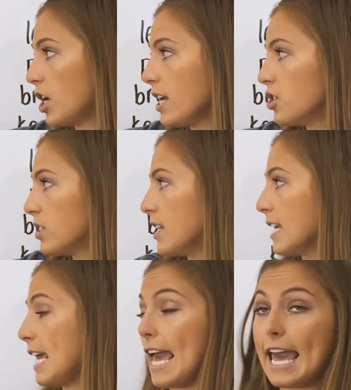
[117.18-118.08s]
changes
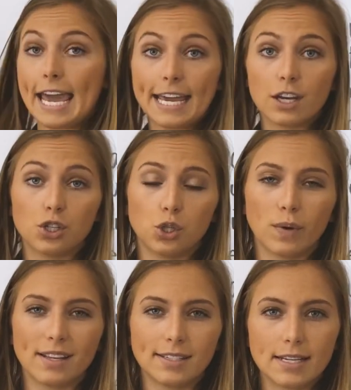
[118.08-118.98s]
the K to
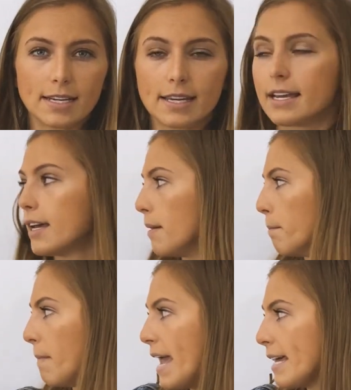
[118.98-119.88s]
a D.
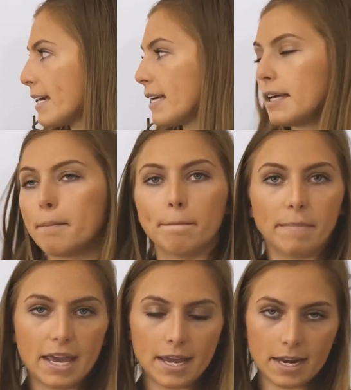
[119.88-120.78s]
Make,
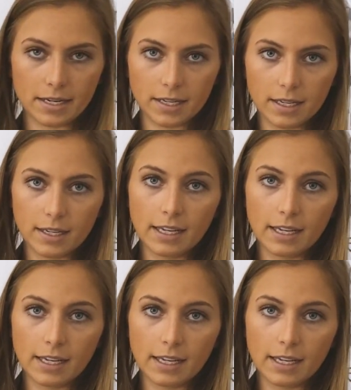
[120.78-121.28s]
made.